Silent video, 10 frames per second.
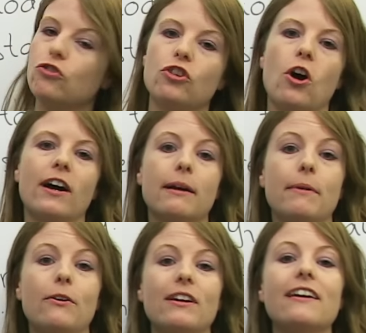to talk
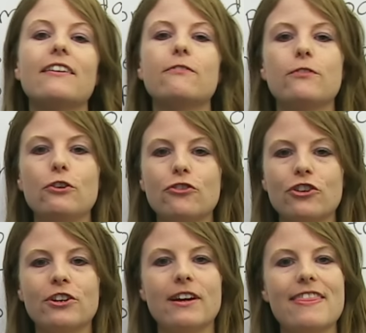about
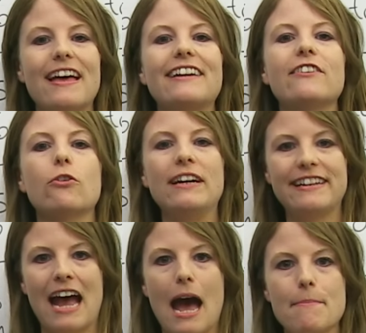future that is going
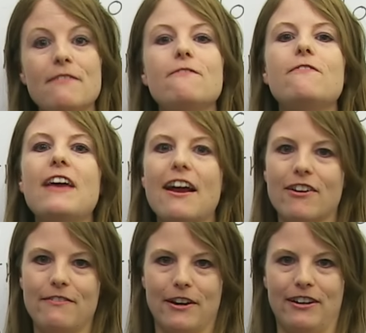to happen
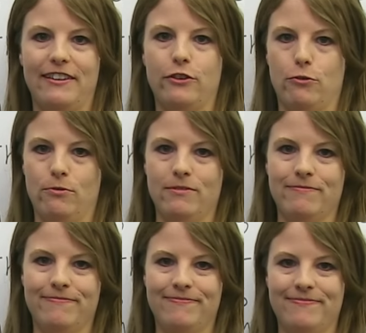very, very soon.
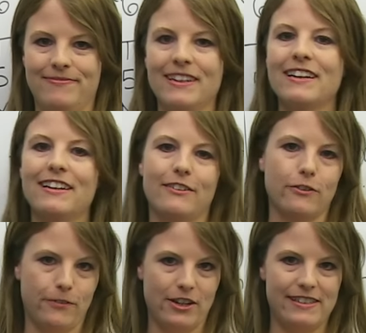
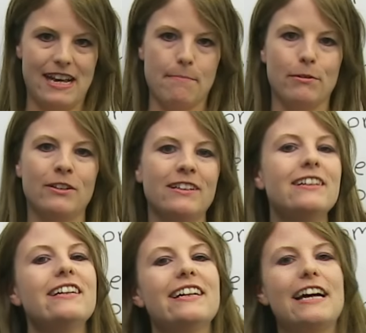So for example,
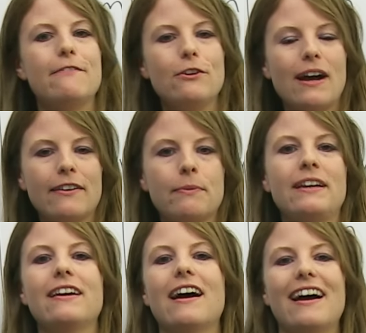if you ask
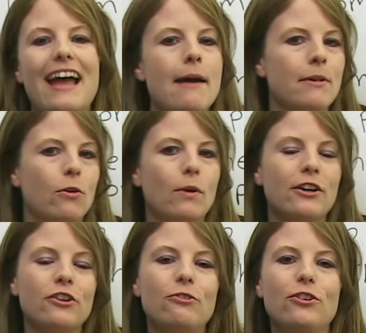me, Emma,
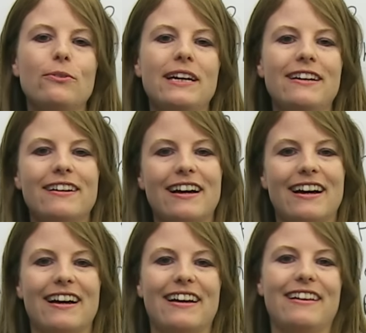what are you doing
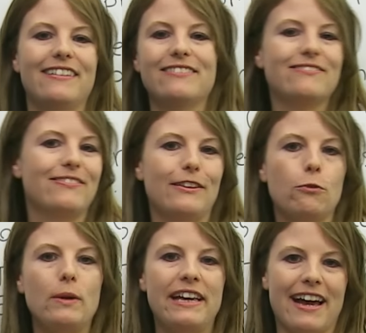
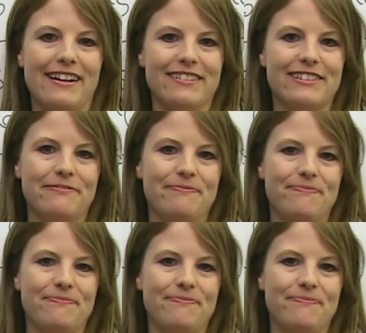this weekend?